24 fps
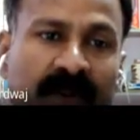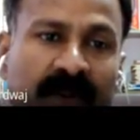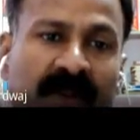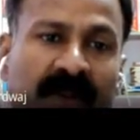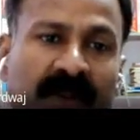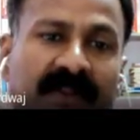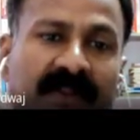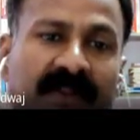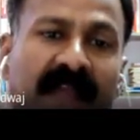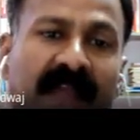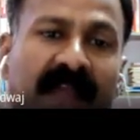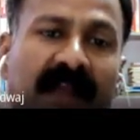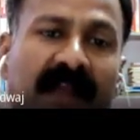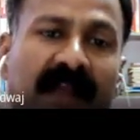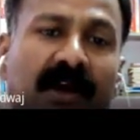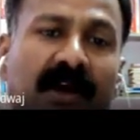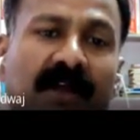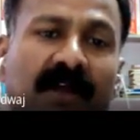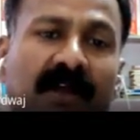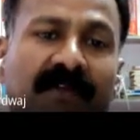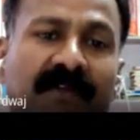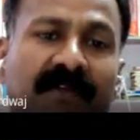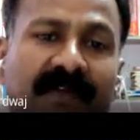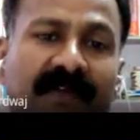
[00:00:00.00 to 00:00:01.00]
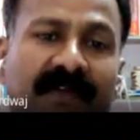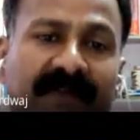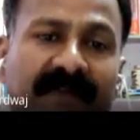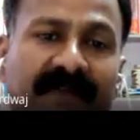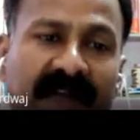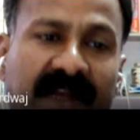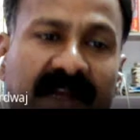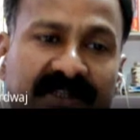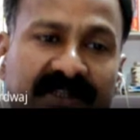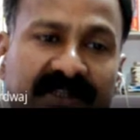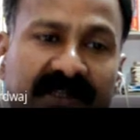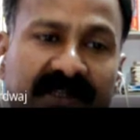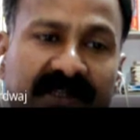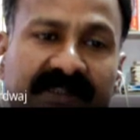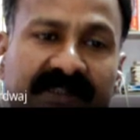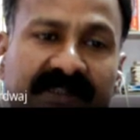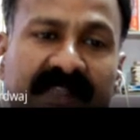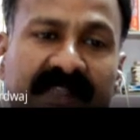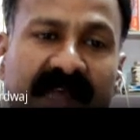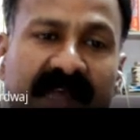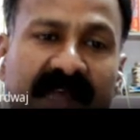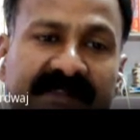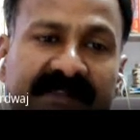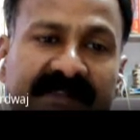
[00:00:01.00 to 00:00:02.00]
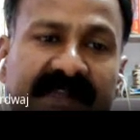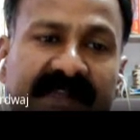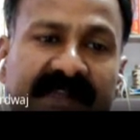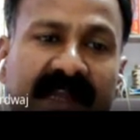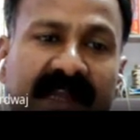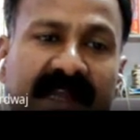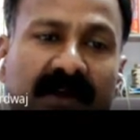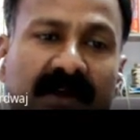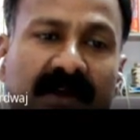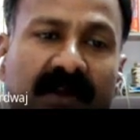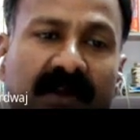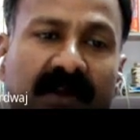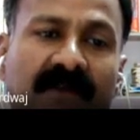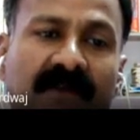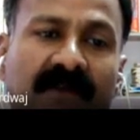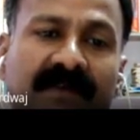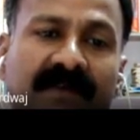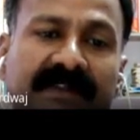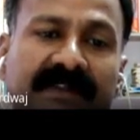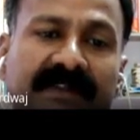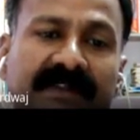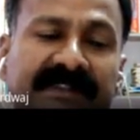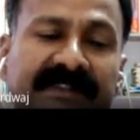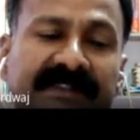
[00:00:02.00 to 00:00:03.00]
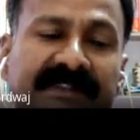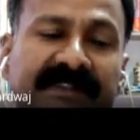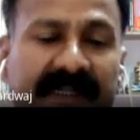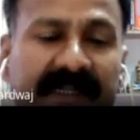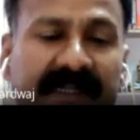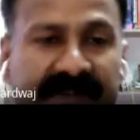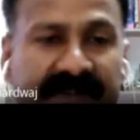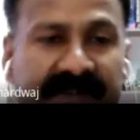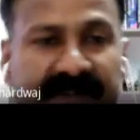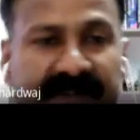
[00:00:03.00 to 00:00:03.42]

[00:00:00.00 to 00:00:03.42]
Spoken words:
The angle of refraction is less than angle of incidence.